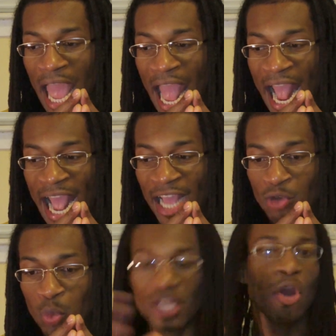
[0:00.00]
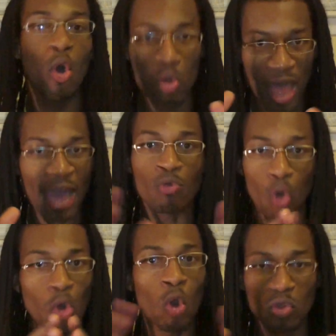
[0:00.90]
And we know that
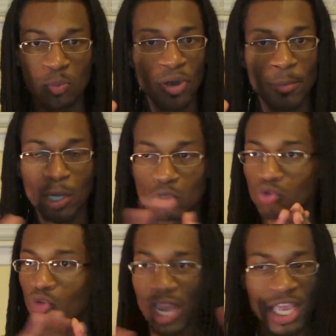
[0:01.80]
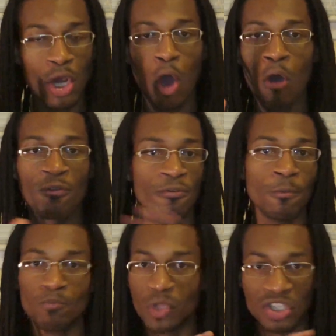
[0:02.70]
Rollo is pretty much written off,
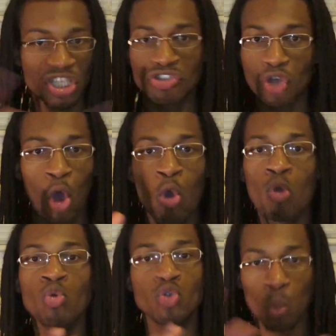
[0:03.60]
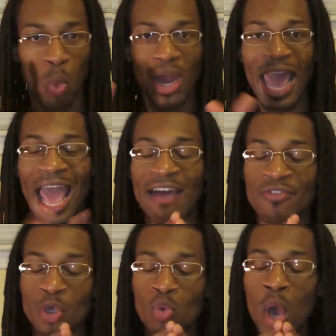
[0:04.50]
disowned, what
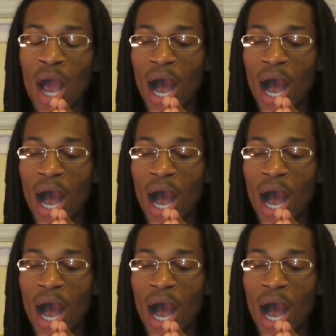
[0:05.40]
have you.